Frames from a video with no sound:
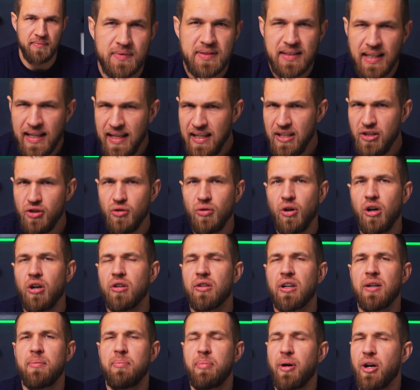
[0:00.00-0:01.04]
Say you
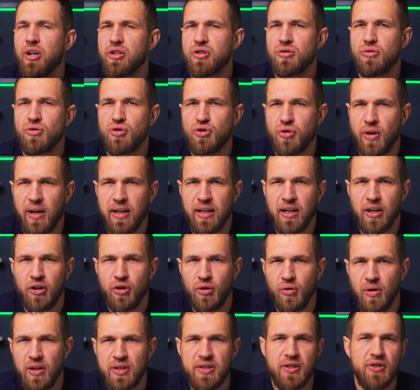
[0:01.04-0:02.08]
are a personal trainer
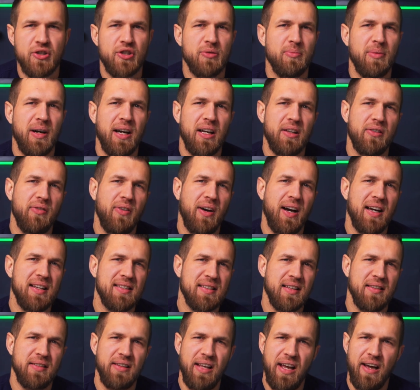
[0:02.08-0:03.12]
who listened to my
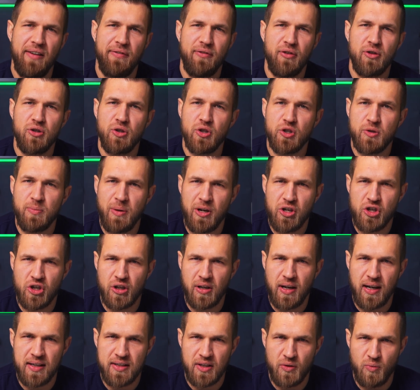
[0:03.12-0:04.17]
advice and therefore you
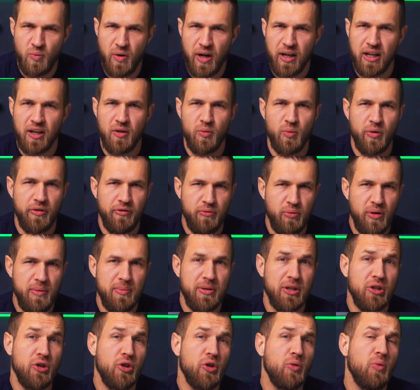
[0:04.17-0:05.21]
specialize in working with
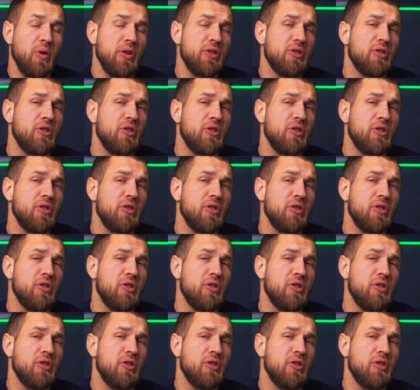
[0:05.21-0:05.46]
women who want